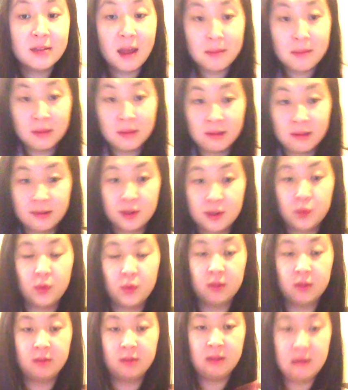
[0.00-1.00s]
I administered
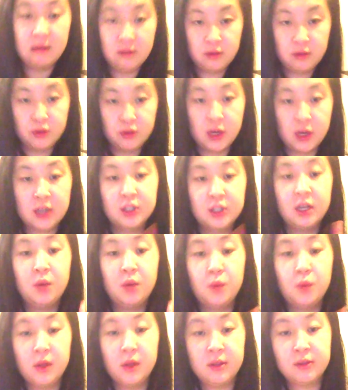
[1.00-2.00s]
were sentence structure, word